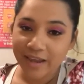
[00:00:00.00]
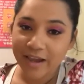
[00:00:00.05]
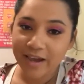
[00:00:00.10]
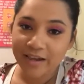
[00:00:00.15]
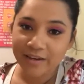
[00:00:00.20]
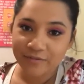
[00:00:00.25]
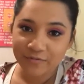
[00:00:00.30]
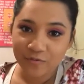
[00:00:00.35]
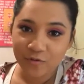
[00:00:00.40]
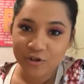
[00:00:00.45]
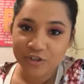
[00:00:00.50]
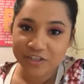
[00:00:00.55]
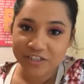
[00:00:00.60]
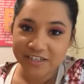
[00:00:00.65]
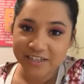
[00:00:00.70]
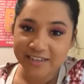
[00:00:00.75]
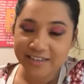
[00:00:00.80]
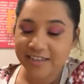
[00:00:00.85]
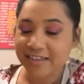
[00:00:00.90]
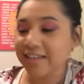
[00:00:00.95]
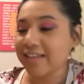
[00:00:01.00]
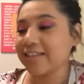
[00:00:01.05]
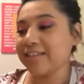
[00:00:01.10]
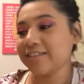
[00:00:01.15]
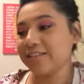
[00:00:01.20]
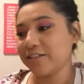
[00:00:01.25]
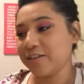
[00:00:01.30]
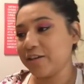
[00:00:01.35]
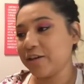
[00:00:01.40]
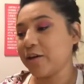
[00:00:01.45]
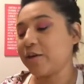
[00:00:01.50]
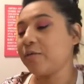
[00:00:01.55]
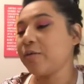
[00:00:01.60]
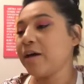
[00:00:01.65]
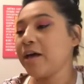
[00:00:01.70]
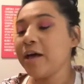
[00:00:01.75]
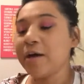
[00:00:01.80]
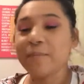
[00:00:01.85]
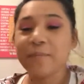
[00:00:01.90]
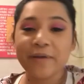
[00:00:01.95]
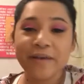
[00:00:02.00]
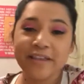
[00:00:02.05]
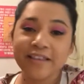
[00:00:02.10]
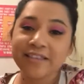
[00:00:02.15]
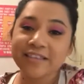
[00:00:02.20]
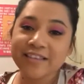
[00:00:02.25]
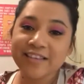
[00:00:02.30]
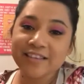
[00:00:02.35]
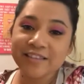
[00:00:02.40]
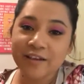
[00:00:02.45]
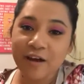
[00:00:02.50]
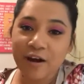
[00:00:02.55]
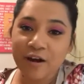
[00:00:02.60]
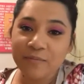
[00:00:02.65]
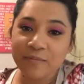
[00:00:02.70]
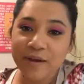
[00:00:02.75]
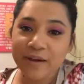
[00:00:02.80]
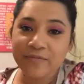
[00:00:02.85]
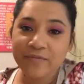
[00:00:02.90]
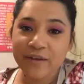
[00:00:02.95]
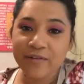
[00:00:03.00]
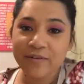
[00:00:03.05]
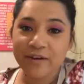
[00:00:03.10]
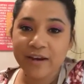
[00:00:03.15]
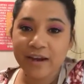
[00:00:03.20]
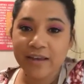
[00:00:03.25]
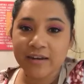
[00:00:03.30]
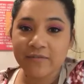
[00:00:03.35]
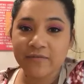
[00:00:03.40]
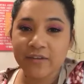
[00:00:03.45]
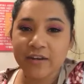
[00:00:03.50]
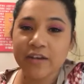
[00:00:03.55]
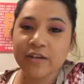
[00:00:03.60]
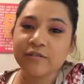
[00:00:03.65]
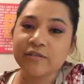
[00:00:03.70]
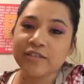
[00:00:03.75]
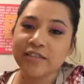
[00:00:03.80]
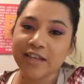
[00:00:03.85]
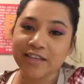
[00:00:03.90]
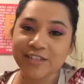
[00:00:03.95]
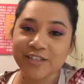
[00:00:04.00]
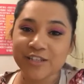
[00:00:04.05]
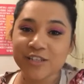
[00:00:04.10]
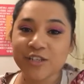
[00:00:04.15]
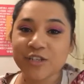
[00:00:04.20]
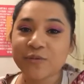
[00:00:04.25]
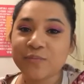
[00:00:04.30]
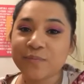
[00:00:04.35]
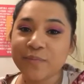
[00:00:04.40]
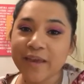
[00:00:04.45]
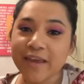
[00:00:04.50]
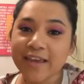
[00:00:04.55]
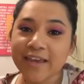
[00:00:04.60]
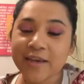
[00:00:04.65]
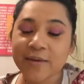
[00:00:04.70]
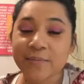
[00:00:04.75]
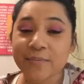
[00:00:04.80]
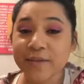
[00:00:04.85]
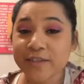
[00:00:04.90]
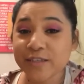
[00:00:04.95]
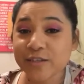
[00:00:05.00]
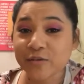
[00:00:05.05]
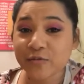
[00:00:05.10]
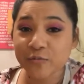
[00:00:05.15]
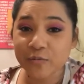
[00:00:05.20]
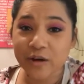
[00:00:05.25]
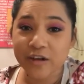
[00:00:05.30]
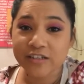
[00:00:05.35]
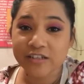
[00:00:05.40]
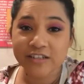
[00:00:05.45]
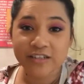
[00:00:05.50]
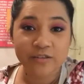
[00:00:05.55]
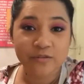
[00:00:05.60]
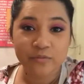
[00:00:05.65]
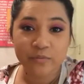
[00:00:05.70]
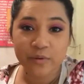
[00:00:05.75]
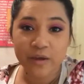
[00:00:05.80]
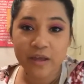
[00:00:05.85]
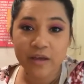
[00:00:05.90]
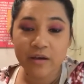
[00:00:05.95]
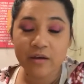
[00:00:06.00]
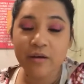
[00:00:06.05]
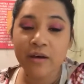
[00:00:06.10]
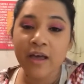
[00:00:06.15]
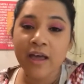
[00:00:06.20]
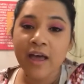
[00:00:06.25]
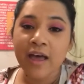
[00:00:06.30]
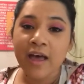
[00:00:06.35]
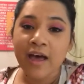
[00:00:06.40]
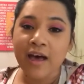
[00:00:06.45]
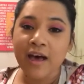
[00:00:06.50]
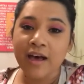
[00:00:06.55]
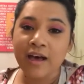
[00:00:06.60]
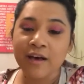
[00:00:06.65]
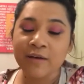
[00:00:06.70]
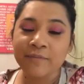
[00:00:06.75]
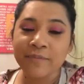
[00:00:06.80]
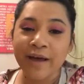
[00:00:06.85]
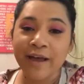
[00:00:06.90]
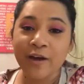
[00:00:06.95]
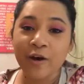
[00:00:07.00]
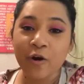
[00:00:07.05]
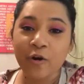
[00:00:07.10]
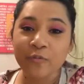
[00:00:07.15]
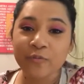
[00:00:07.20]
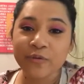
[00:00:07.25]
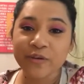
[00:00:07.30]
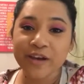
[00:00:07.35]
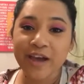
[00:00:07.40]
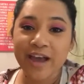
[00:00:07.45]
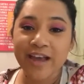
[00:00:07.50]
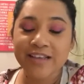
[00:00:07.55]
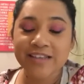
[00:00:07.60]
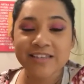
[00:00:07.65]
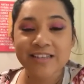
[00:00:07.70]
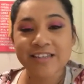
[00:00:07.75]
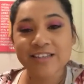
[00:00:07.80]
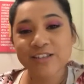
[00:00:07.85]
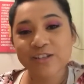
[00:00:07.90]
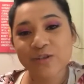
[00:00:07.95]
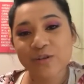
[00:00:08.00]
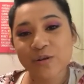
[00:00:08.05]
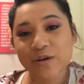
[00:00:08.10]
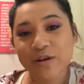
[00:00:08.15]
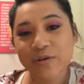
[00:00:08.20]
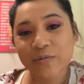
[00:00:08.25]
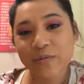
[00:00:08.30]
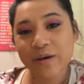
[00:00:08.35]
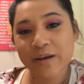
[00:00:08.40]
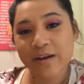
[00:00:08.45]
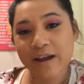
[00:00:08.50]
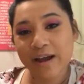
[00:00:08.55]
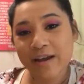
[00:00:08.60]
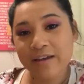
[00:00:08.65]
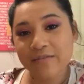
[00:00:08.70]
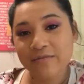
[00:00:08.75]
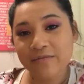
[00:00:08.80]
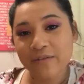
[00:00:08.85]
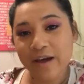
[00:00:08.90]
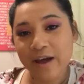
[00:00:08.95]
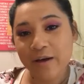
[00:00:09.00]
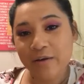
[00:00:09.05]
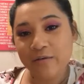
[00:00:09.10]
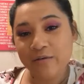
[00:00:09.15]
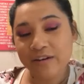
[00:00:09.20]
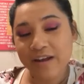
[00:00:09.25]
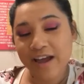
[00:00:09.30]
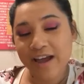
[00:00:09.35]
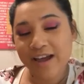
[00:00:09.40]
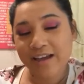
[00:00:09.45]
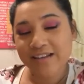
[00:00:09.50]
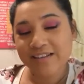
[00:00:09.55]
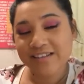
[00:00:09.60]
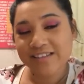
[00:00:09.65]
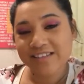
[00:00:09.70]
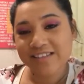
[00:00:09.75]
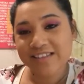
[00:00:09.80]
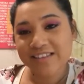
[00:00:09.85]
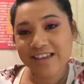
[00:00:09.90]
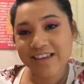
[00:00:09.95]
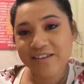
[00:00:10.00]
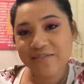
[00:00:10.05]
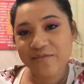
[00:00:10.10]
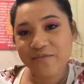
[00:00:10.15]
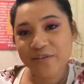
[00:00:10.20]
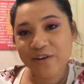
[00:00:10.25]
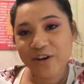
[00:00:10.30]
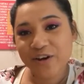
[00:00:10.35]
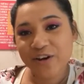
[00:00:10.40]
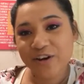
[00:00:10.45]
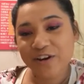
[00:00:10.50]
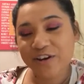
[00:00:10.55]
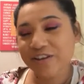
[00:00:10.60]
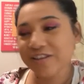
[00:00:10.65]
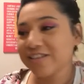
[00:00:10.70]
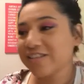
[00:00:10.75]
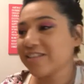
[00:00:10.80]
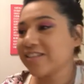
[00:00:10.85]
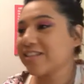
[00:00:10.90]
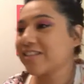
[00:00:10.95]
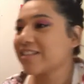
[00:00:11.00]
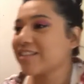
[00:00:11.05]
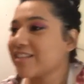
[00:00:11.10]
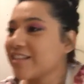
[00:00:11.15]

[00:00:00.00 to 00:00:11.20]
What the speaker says: unfortunately, you know. But these are my favorite kind of videos, not just to make but to watch as well. I hope you guys enjoy what I found at Savers.